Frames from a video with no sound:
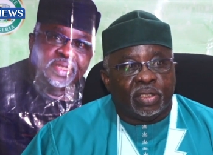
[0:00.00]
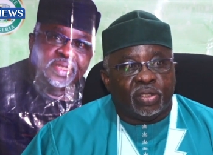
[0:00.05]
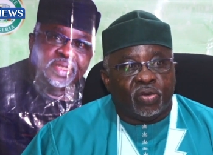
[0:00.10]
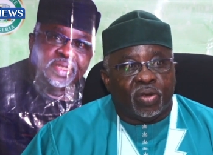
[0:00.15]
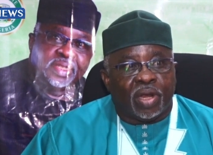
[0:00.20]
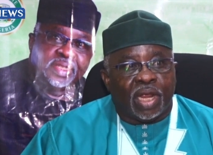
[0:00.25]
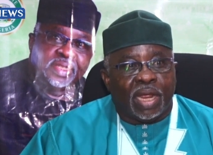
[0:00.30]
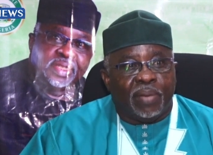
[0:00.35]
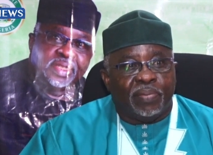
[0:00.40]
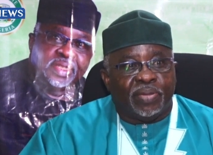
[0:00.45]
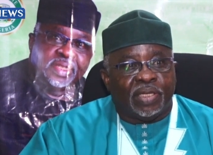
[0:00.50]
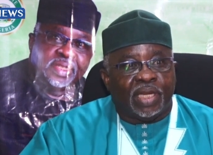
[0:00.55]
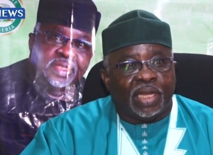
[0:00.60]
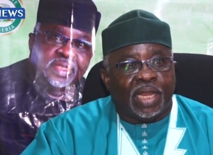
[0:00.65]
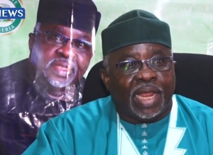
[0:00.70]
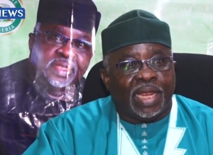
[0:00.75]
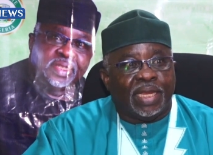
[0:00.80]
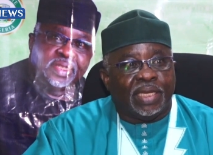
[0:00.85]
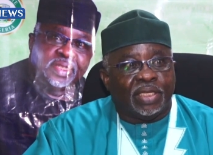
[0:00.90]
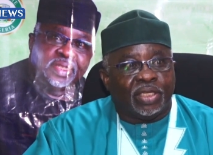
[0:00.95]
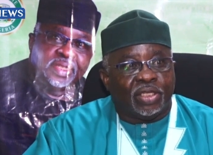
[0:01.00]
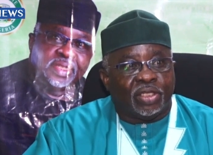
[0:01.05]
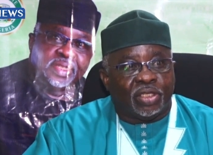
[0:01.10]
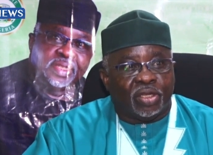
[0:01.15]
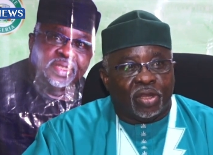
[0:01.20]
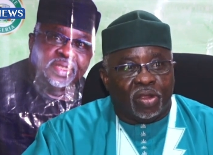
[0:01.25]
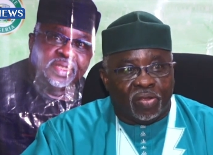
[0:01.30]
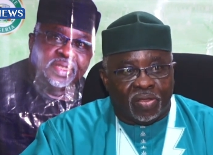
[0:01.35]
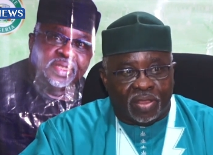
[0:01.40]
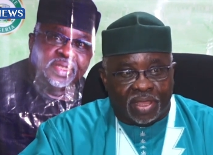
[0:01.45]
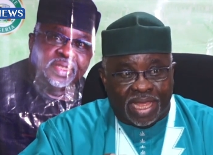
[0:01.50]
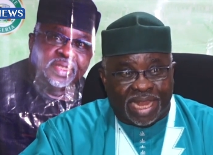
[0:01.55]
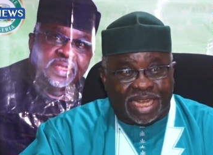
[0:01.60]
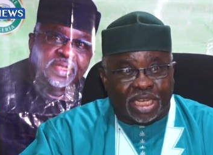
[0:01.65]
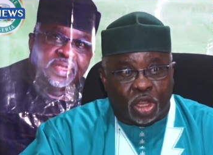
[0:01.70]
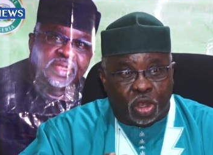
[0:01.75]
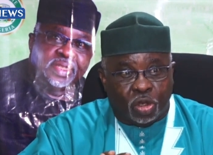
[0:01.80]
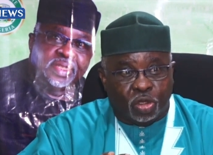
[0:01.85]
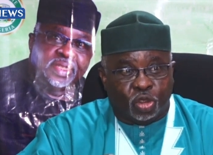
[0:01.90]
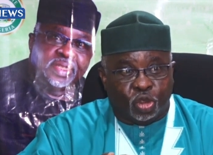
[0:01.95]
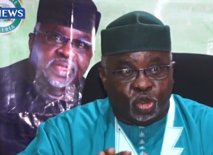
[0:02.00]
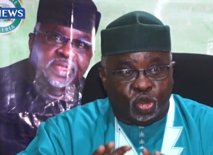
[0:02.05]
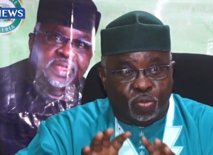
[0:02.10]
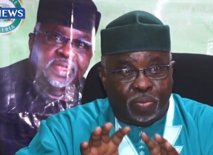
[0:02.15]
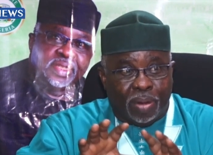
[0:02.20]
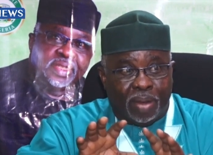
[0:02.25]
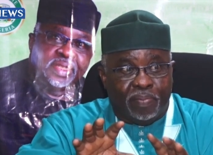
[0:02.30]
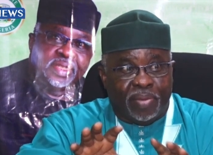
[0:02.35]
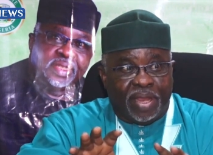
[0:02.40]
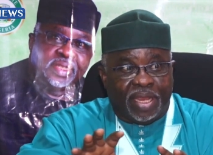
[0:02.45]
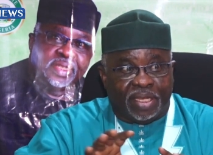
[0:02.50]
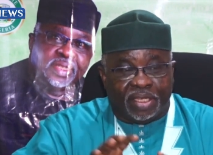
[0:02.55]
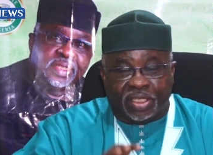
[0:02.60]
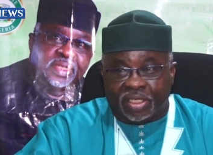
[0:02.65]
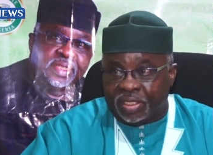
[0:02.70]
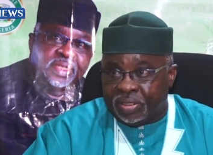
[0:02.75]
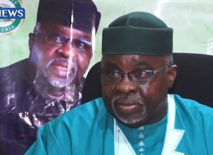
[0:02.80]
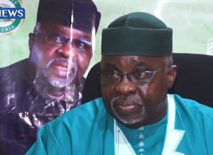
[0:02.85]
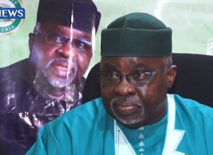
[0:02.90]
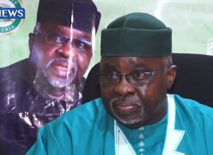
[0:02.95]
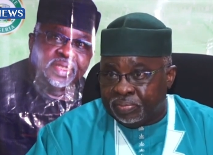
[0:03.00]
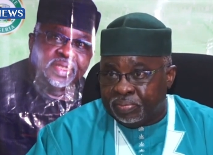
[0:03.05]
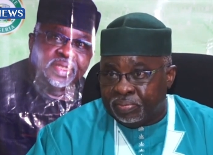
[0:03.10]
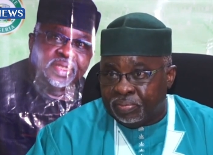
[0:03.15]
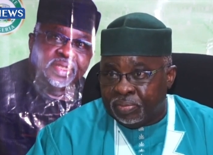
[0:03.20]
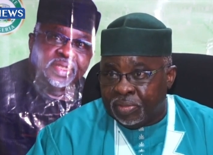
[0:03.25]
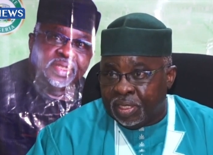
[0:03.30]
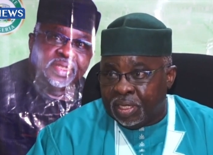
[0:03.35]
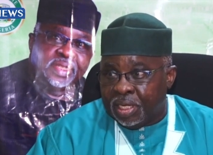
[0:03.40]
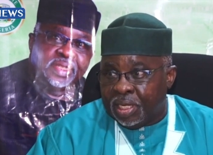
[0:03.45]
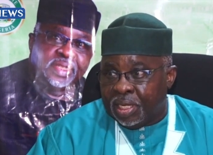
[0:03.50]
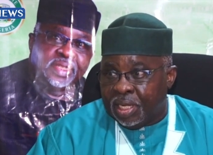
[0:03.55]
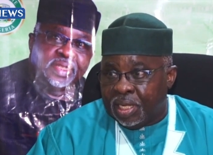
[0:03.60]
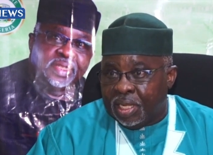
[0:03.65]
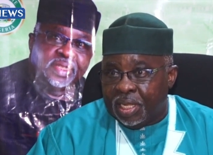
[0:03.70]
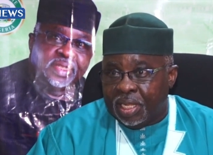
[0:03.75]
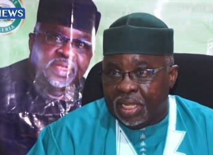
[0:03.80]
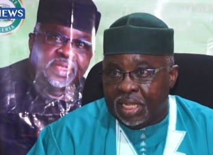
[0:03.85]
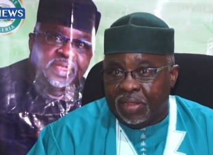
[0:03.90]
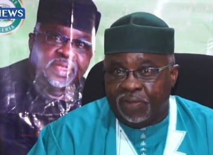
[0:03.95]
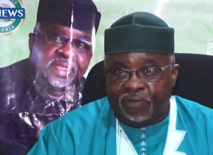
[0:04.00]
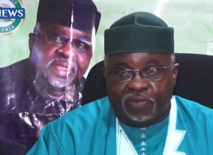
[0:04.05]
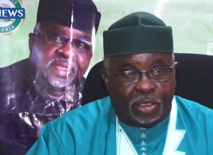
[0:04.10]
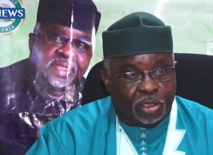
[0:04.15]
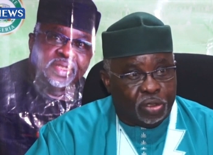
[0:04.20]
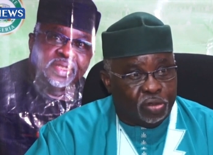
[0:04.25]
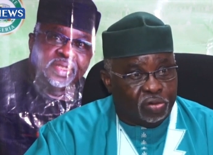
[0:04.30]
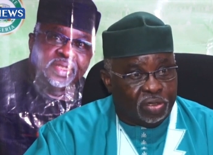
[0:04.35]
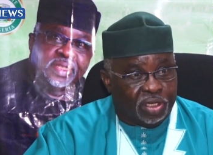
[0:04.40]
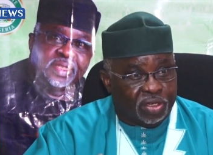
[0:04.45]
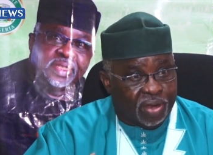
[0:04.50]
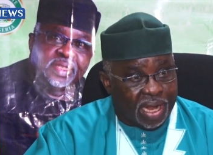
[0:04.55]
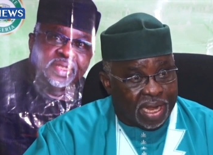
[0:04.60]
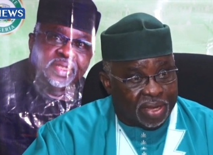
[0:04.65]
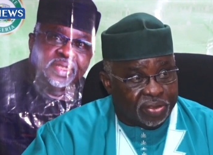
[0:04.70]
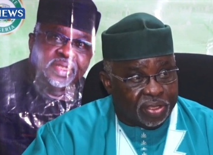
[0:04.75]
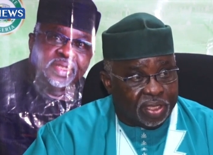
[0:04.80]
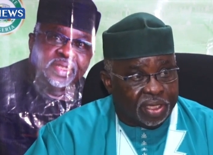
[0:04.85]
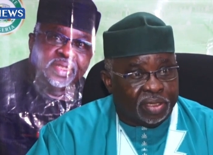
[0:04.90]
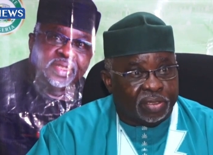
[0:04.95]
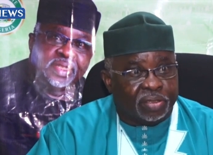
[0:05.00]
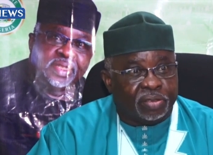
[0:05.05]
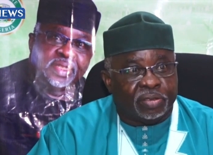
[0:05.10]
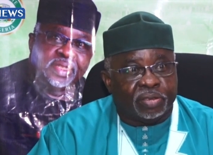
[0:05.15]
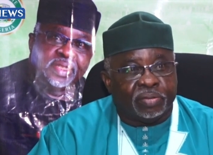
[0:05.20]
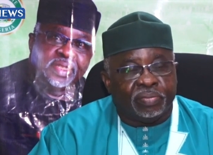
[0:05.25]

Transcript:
Speaker 1: to capitalize on that consumer base if we do the right thing.